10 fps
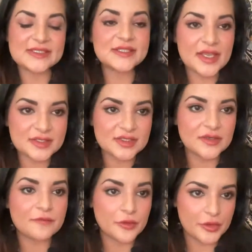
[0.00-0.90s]

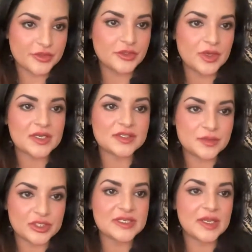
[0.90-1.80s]
tested for those new
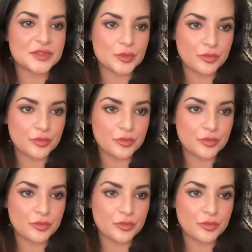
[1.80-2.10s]
customer types or